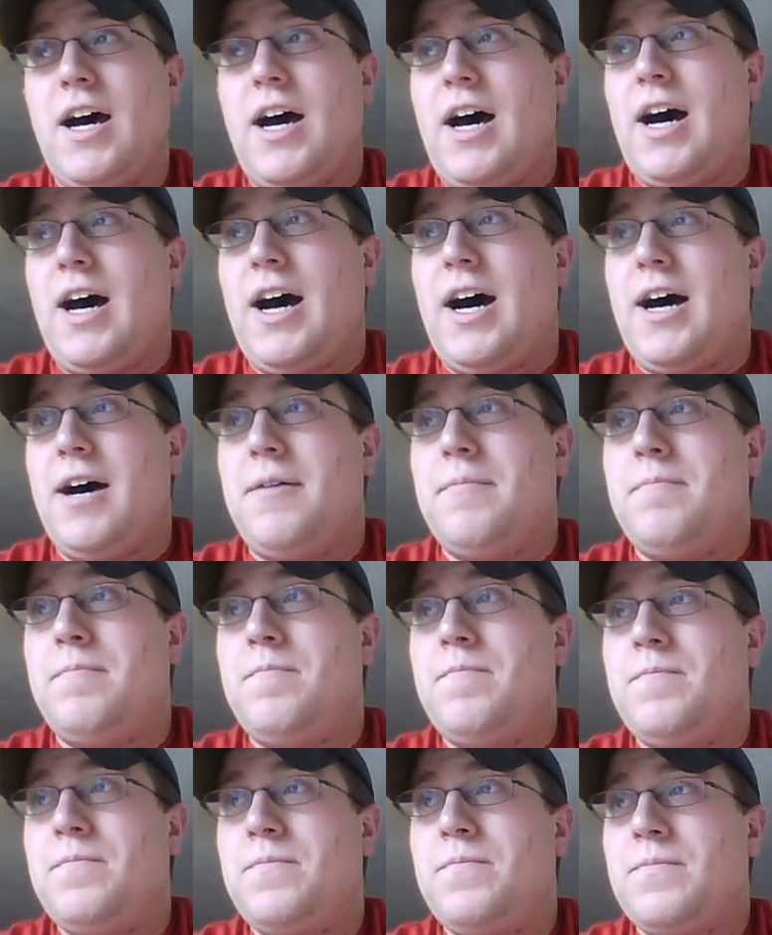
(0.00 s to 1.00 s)
um,
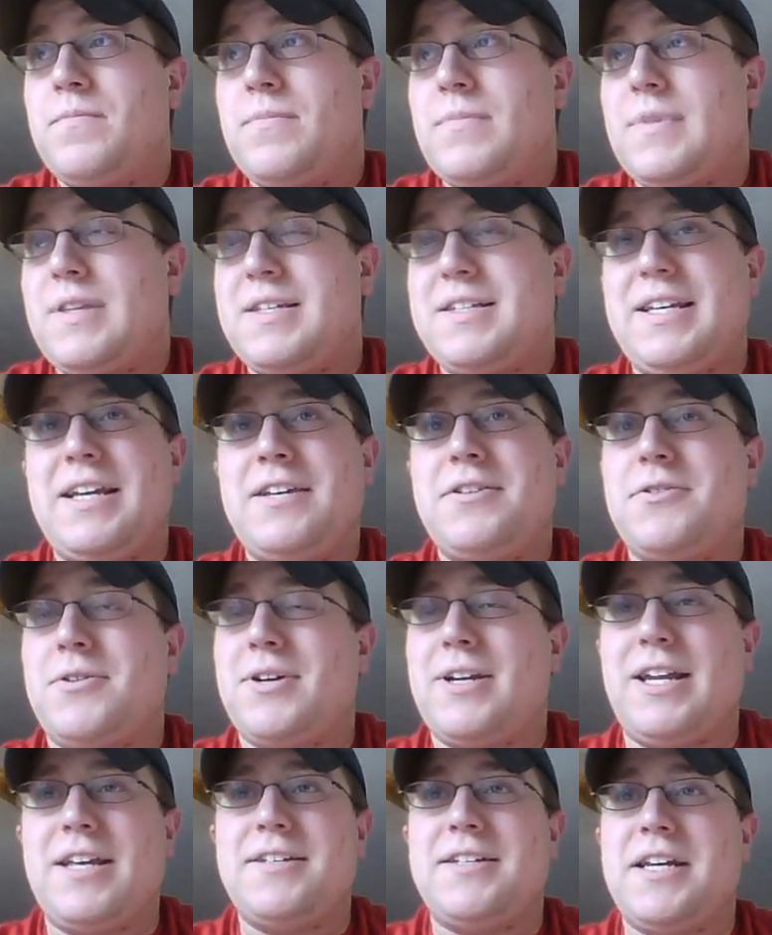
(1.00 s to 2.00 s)
the Saints
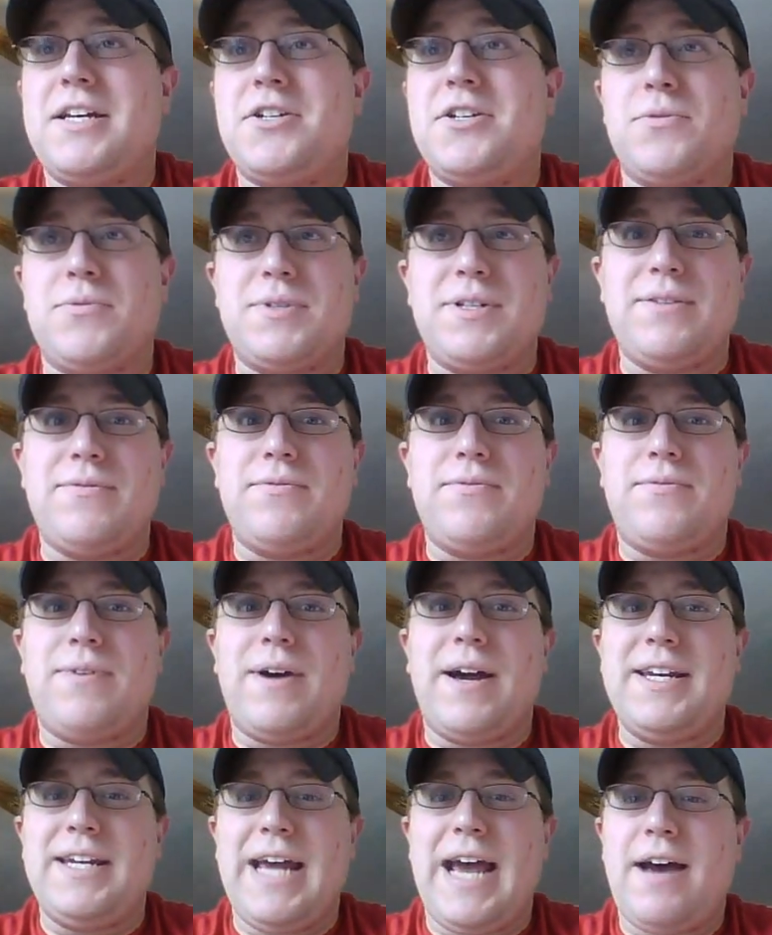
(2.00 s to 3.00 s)
organization was even
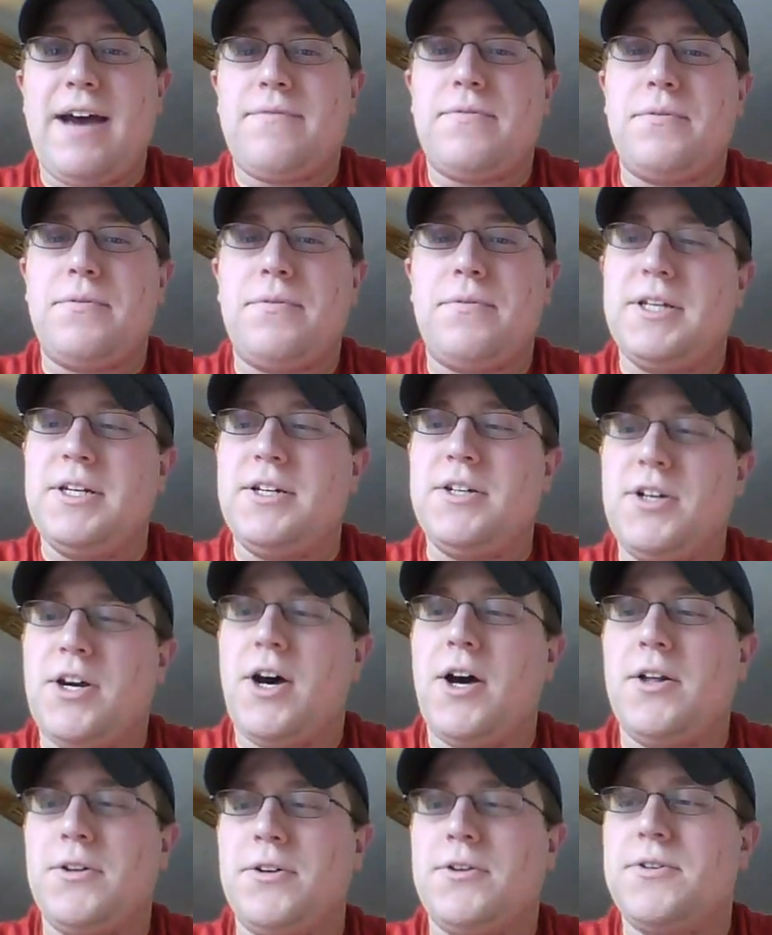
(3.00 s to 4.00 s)
fined
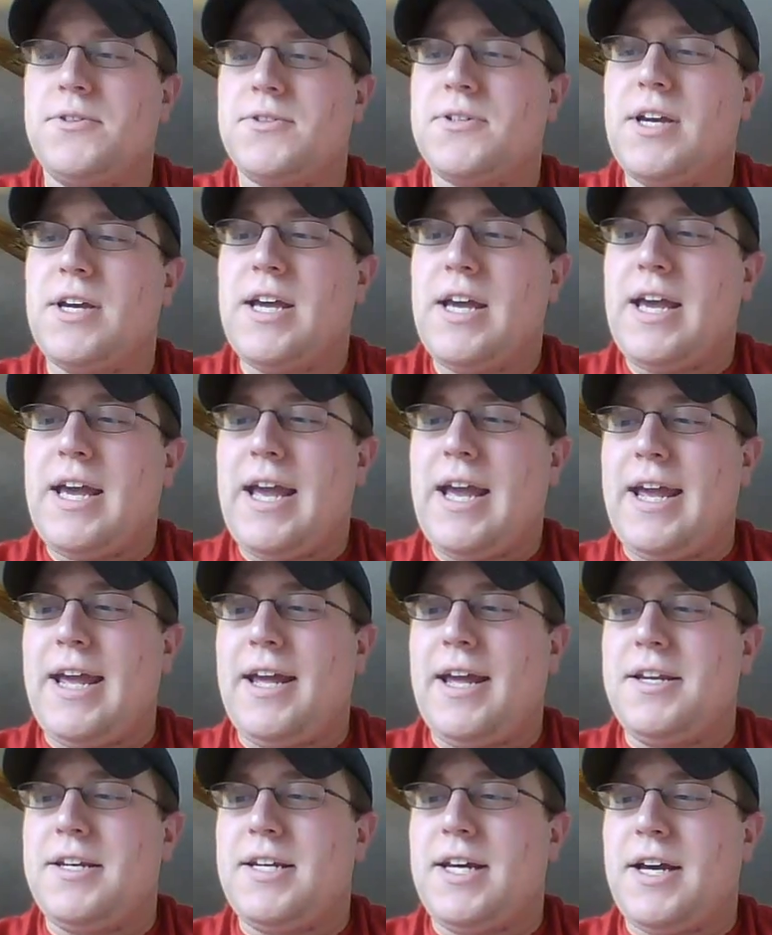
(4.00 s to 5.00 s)
$500,000
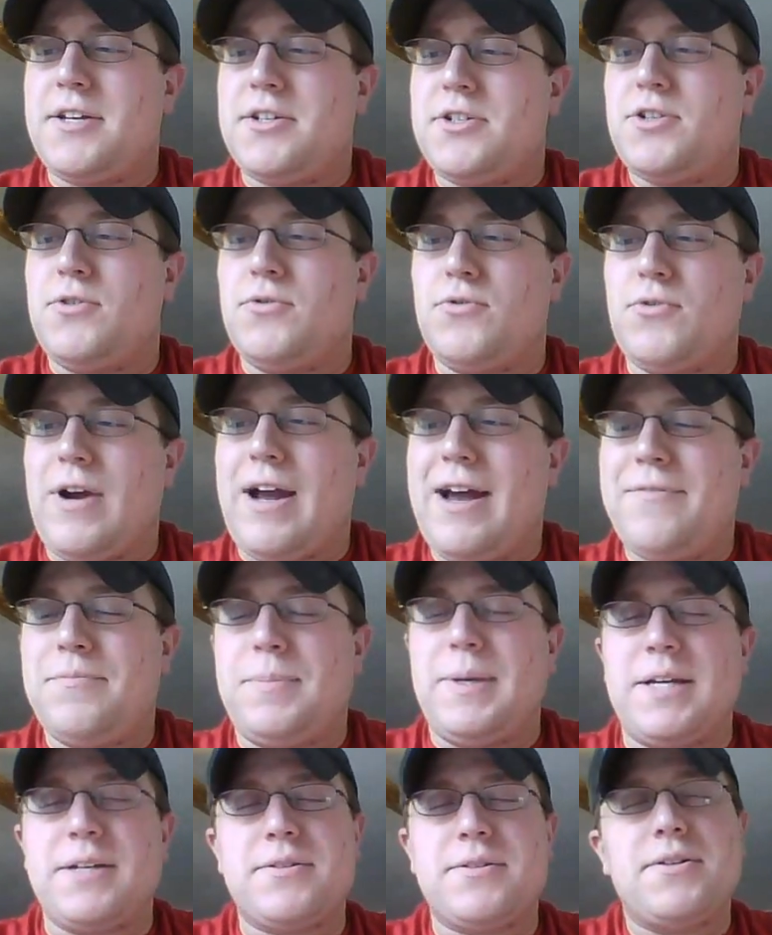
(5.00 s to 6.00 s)
and two draft
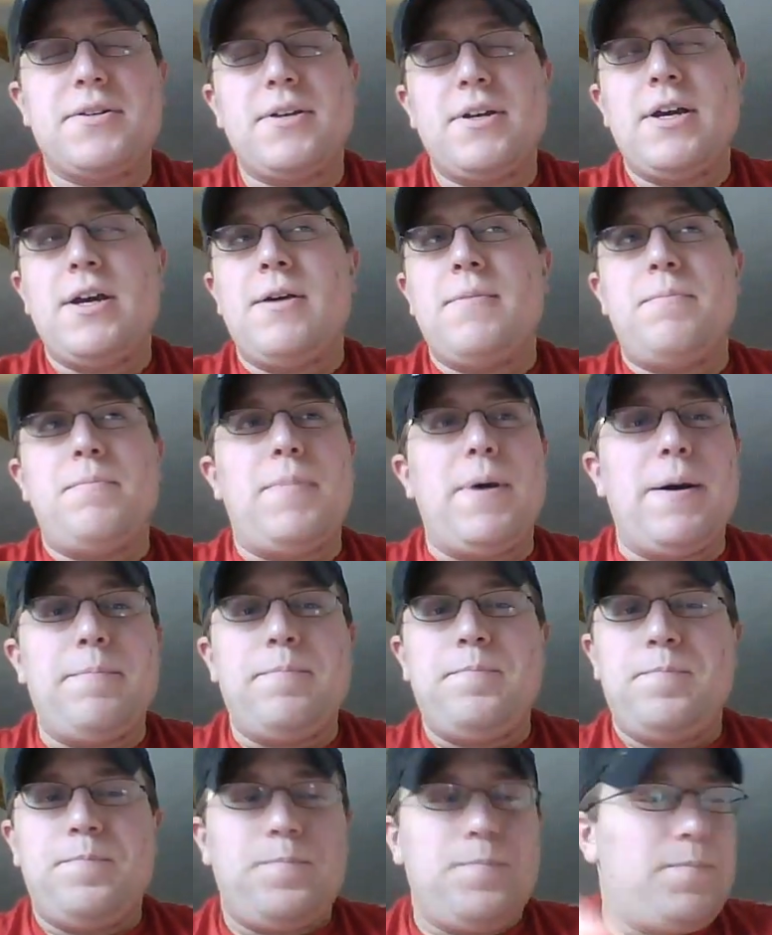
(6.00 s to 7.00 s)
picks. but
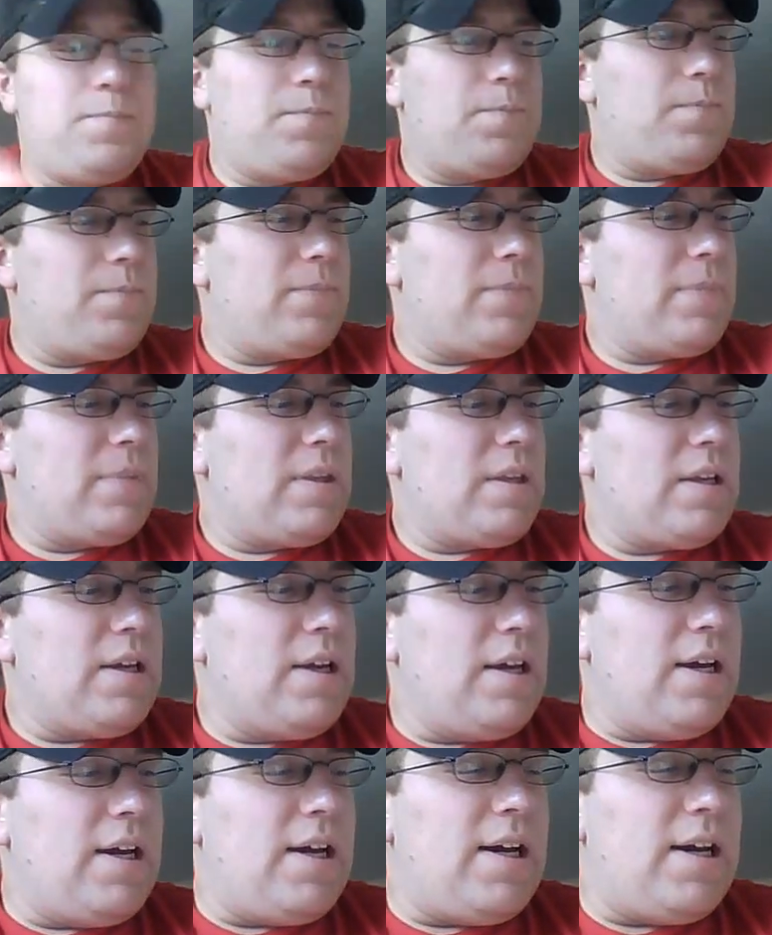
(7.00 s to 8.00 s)

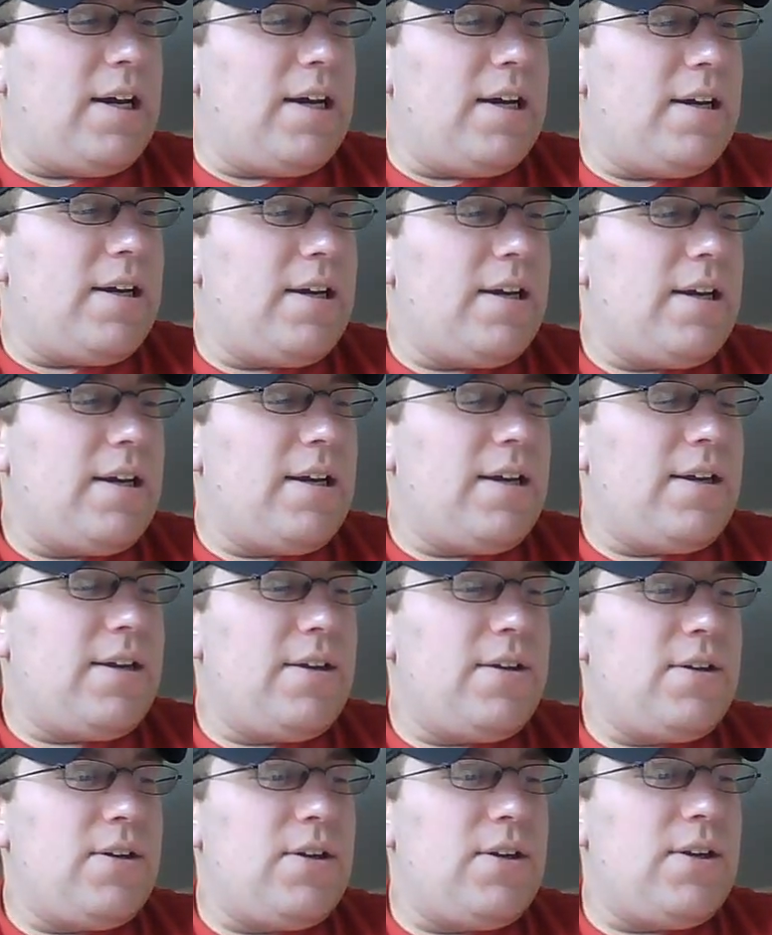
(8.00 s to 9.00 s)
uh,
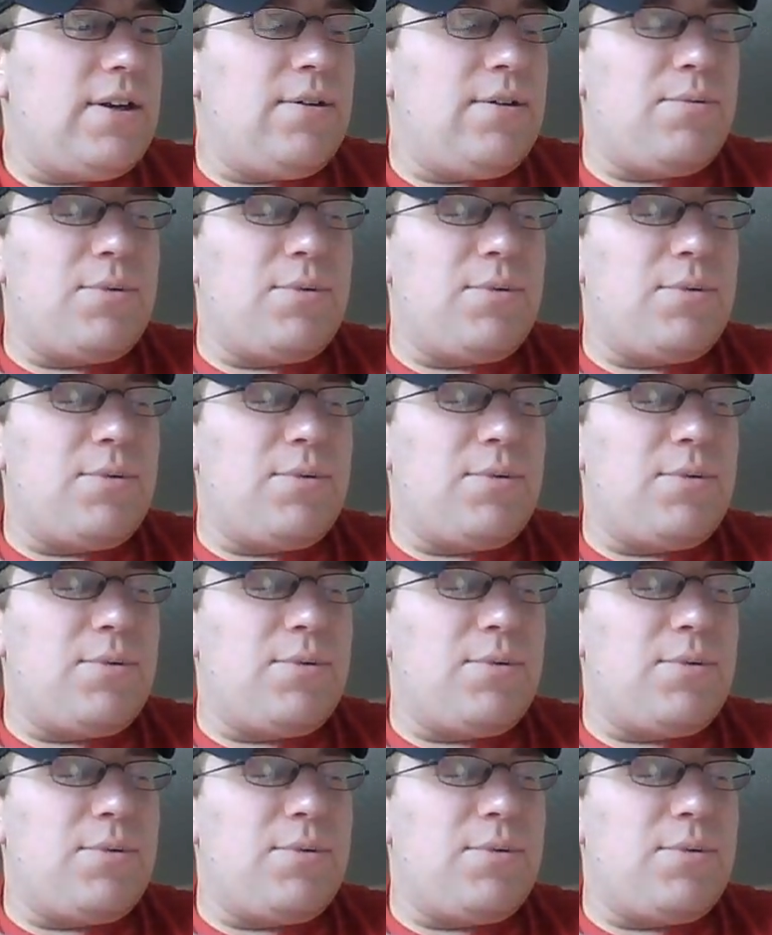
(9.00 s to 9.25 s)
it